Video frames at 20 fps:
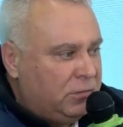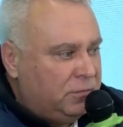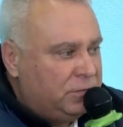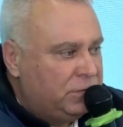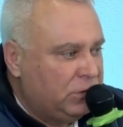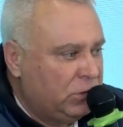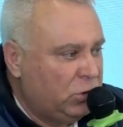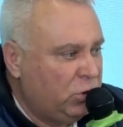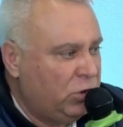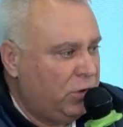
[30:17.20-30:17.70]

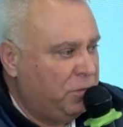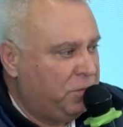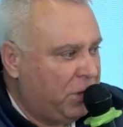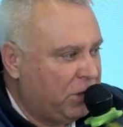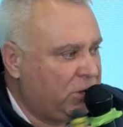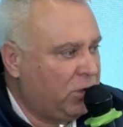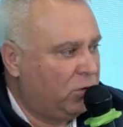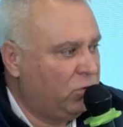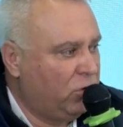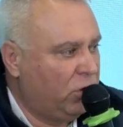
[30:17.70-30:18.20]
If there were
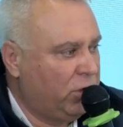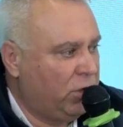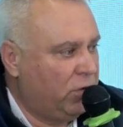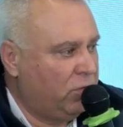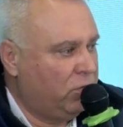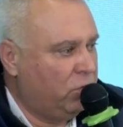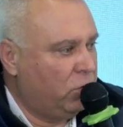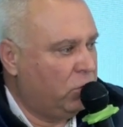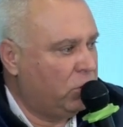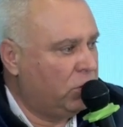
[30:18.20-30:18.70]

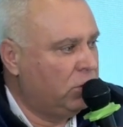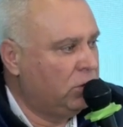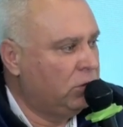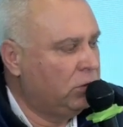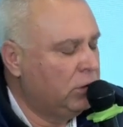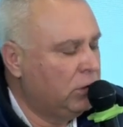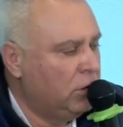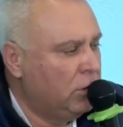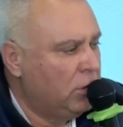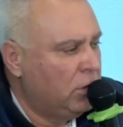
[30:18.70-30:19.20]
previous ocular
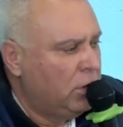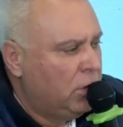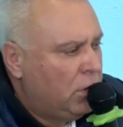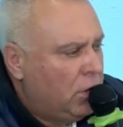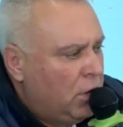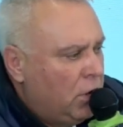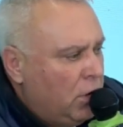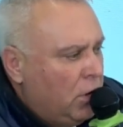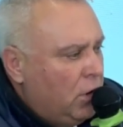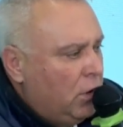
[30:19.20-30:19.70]

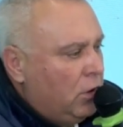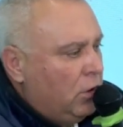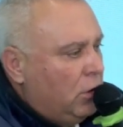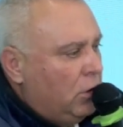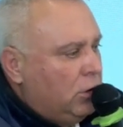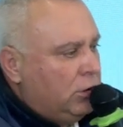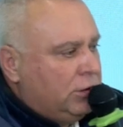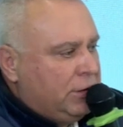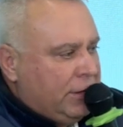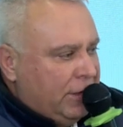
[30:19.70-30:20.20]
traumas
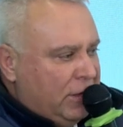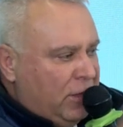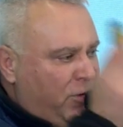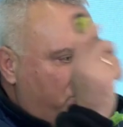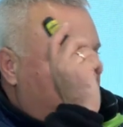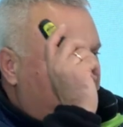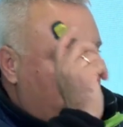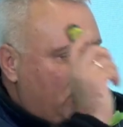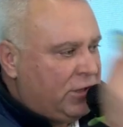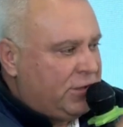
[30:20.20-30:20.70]

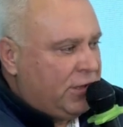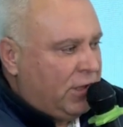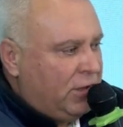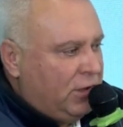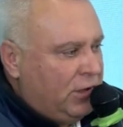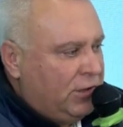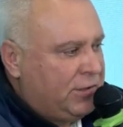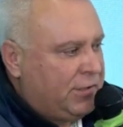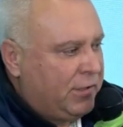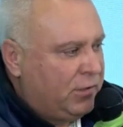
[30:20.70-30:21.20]
and
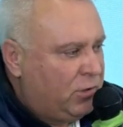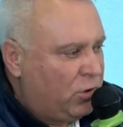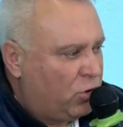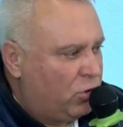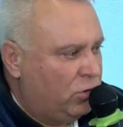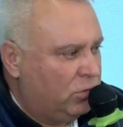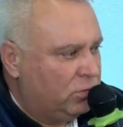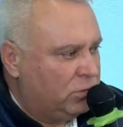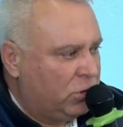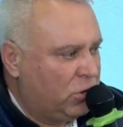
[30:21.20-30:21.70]
ear
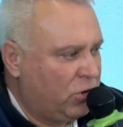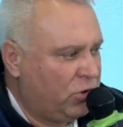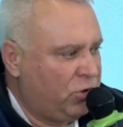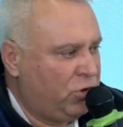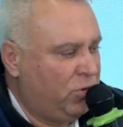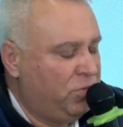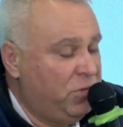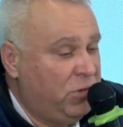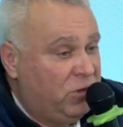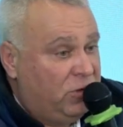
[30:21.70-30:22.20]

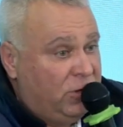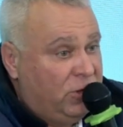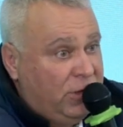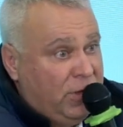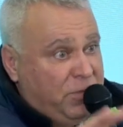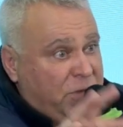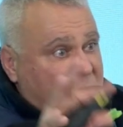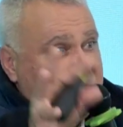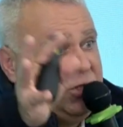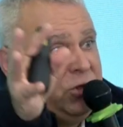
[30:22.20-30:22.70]
pathologies,
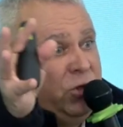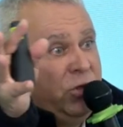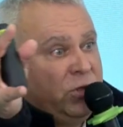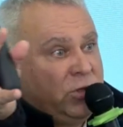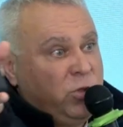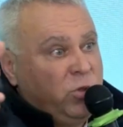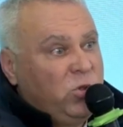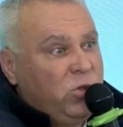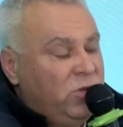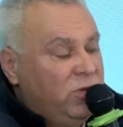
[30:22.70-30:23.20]

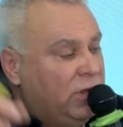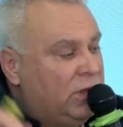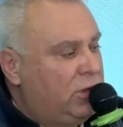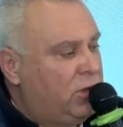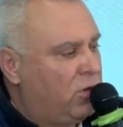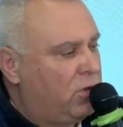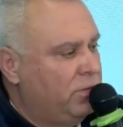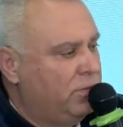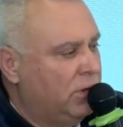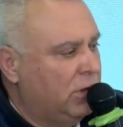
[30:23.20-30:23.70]
hyponasal
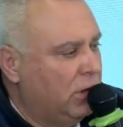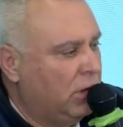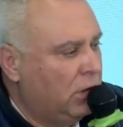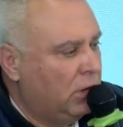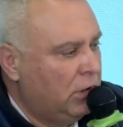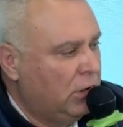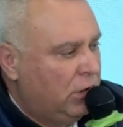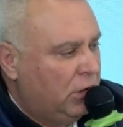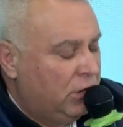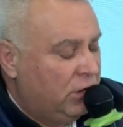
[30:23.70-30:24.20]

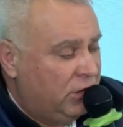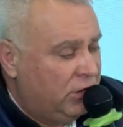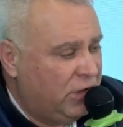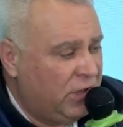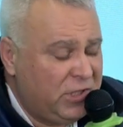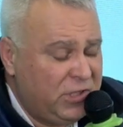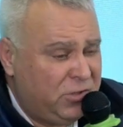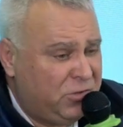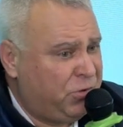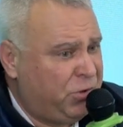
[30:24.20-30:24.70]
syndrome,
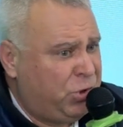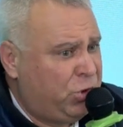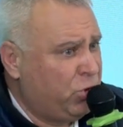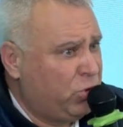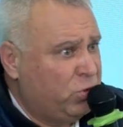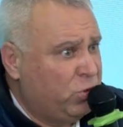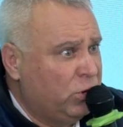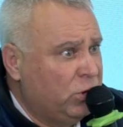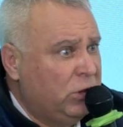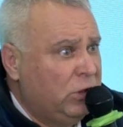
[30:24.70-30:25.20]
so the
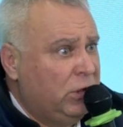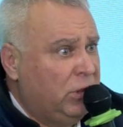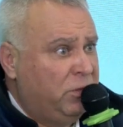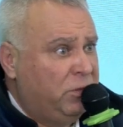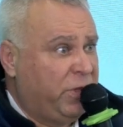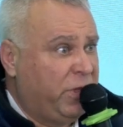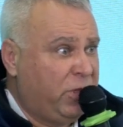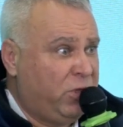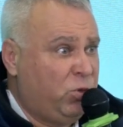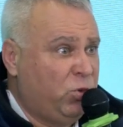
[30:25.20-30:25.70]
pipe
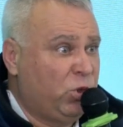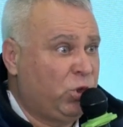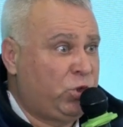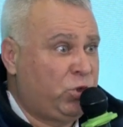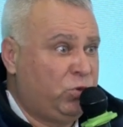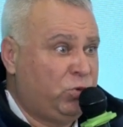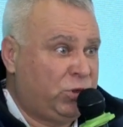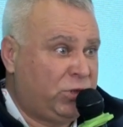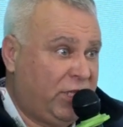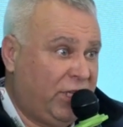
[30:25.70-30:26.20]
doesn't
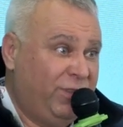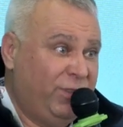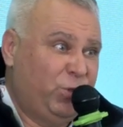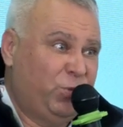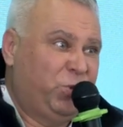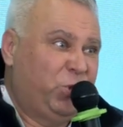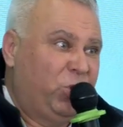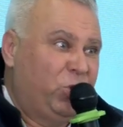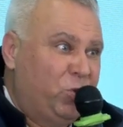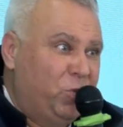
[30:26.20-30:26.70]
function. Okay, I
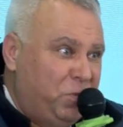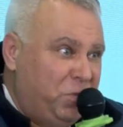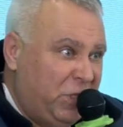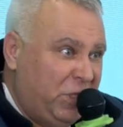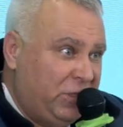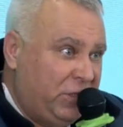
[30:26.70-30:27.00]
heard that.